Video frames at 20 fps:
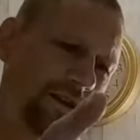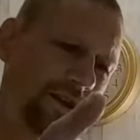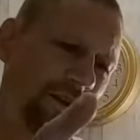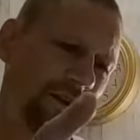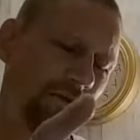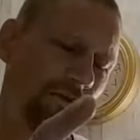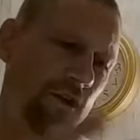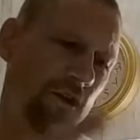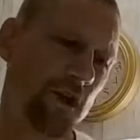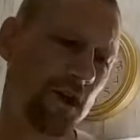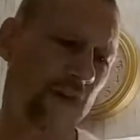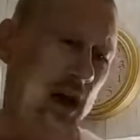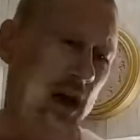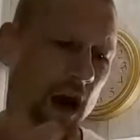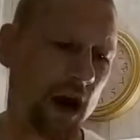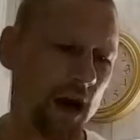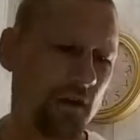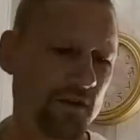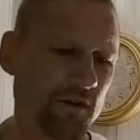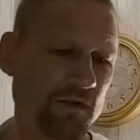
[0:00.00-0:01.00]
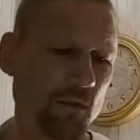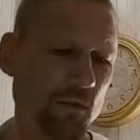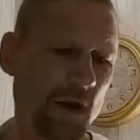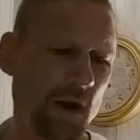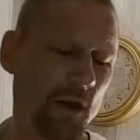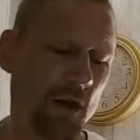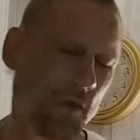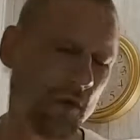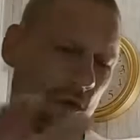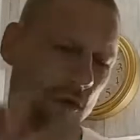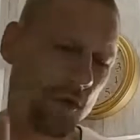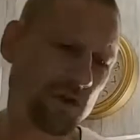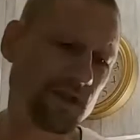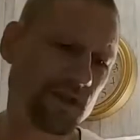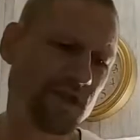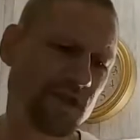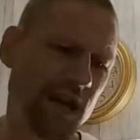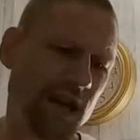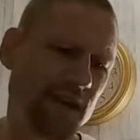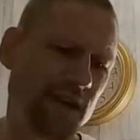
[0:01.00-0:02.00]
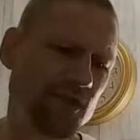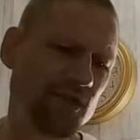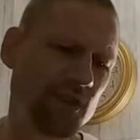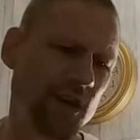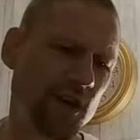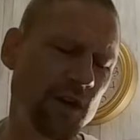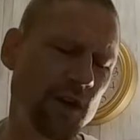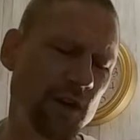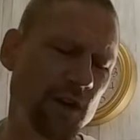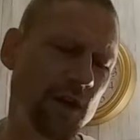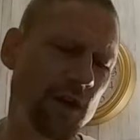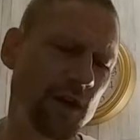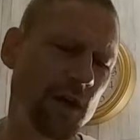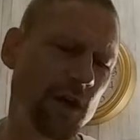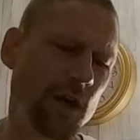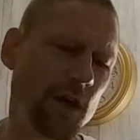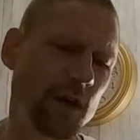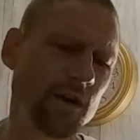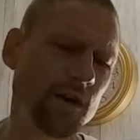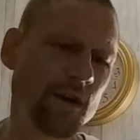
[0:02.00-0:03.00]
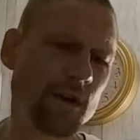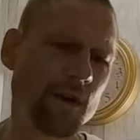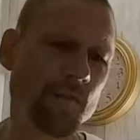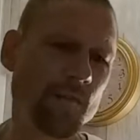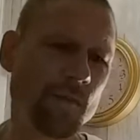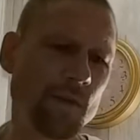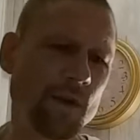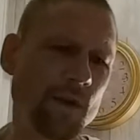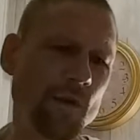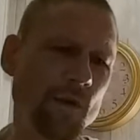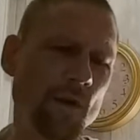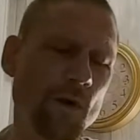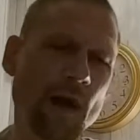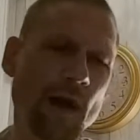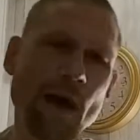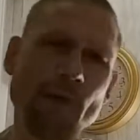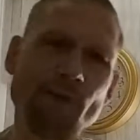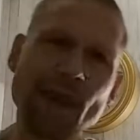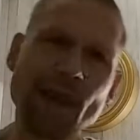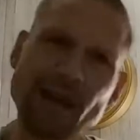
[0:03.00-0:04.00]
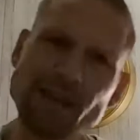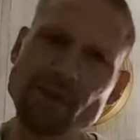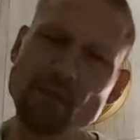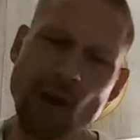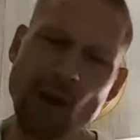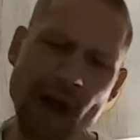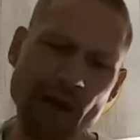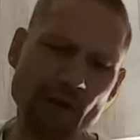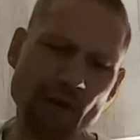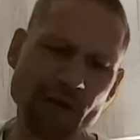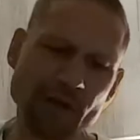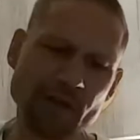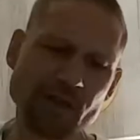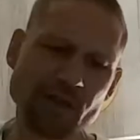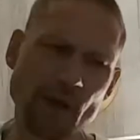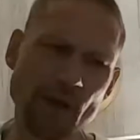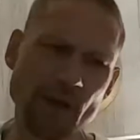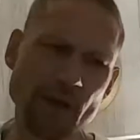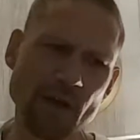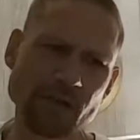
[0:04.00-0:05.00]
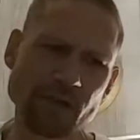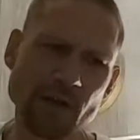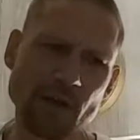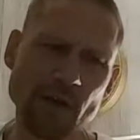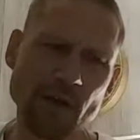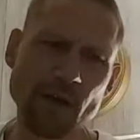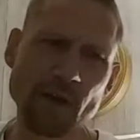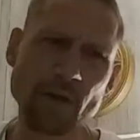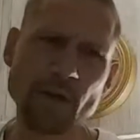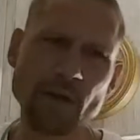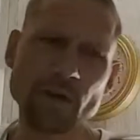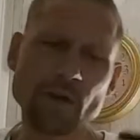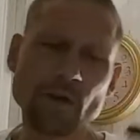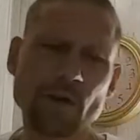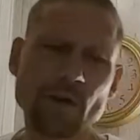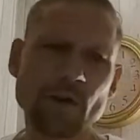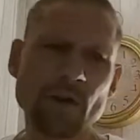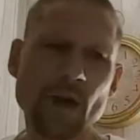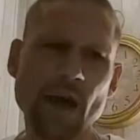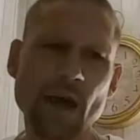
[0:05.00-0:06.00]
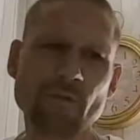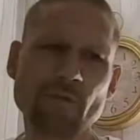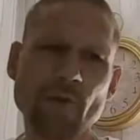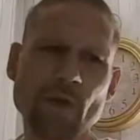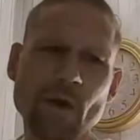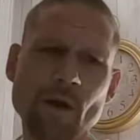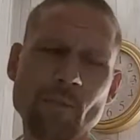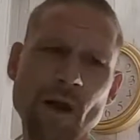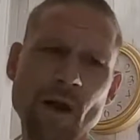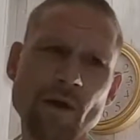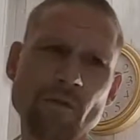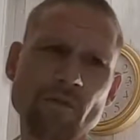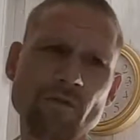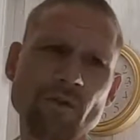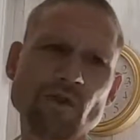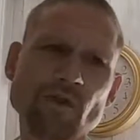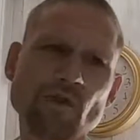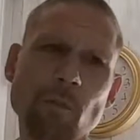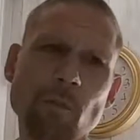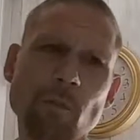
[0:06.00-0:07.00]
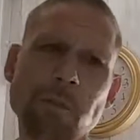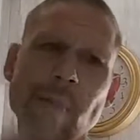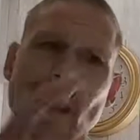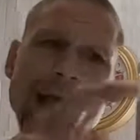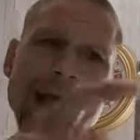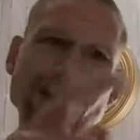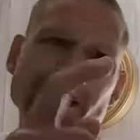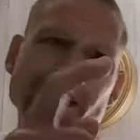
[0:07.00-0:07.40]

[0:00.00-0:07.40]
for the car as well, the horse's engine, and you would have less wear on your tyres. You can have beneficial plant